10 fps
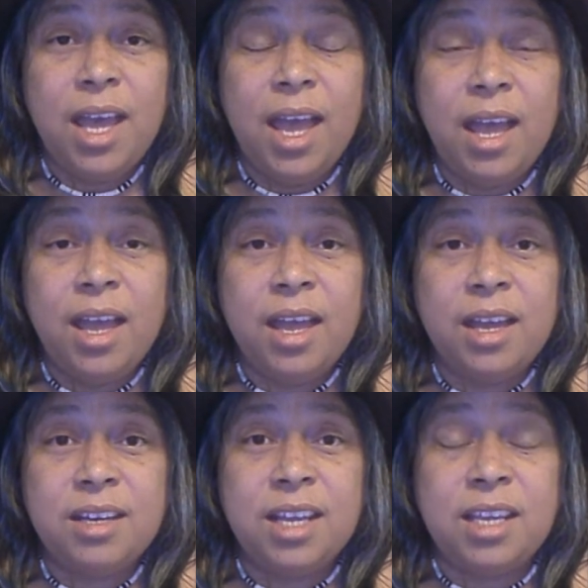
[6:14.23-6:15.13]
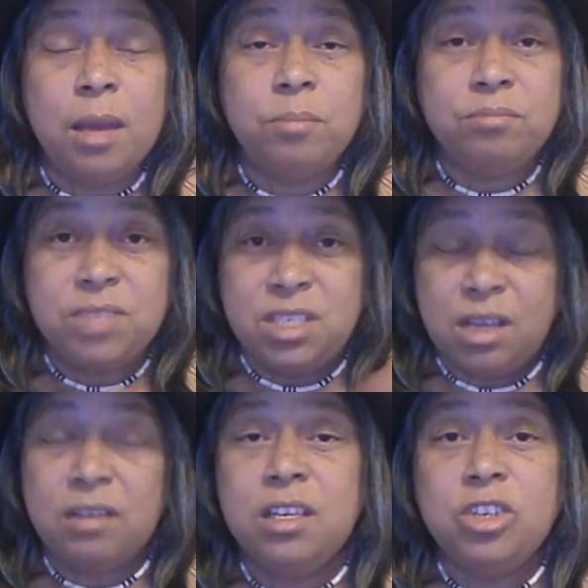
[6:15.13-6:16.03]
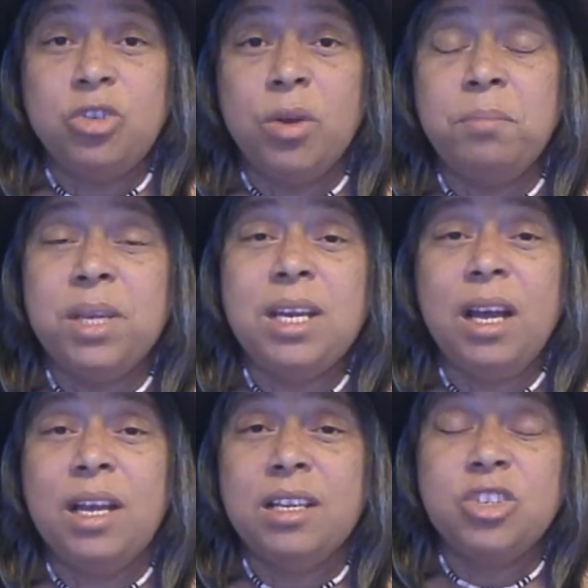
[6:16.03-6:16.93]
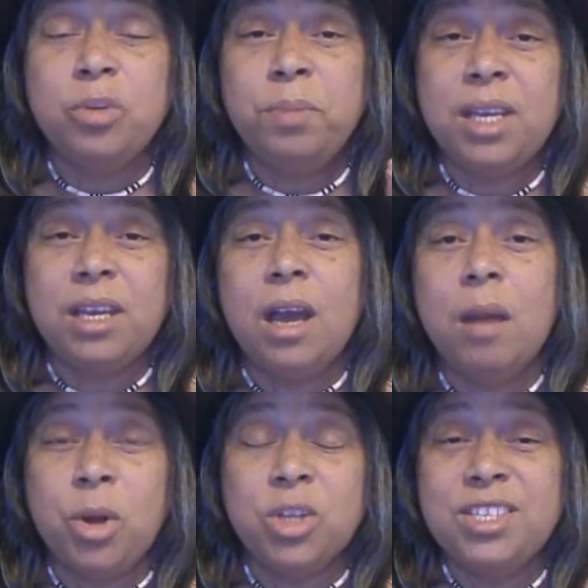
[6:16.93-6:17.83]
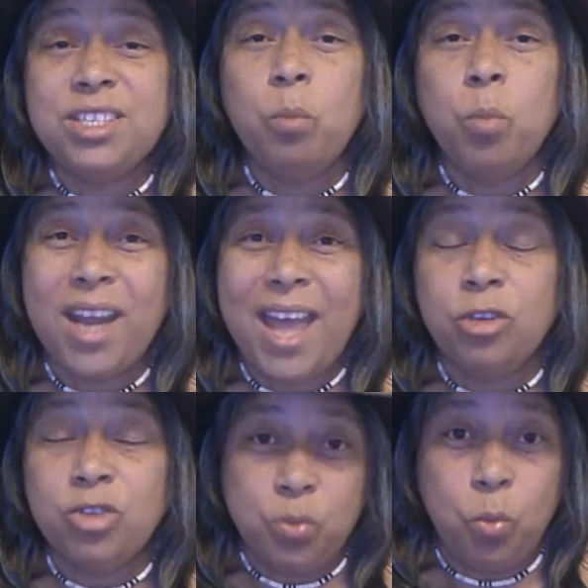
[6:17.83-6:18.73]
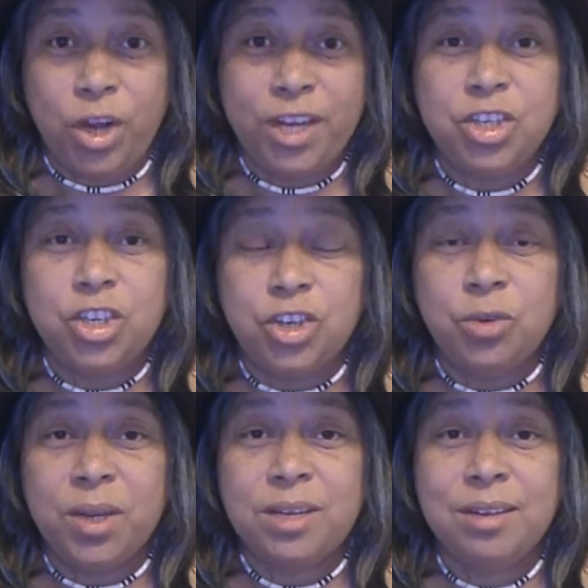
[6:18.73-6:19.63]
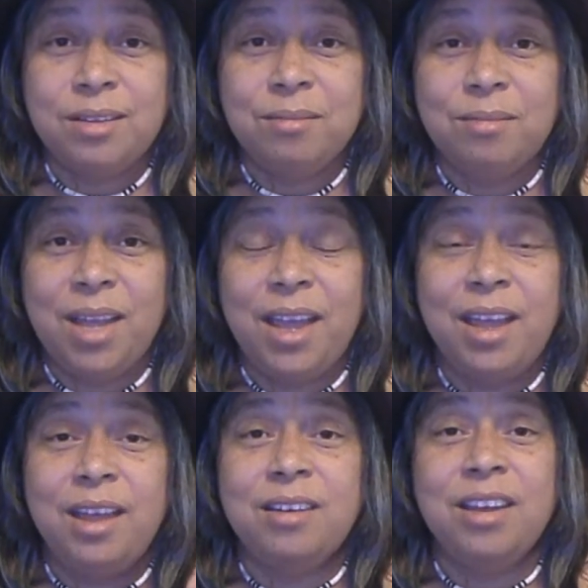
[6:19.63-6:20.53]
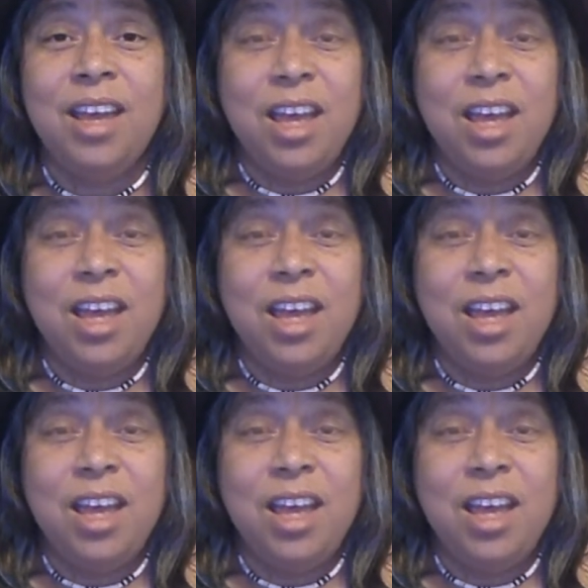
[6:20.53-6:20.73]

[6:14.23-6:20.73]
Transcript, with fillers: and get sucked into it because you're picking up on someone else wanting to do it and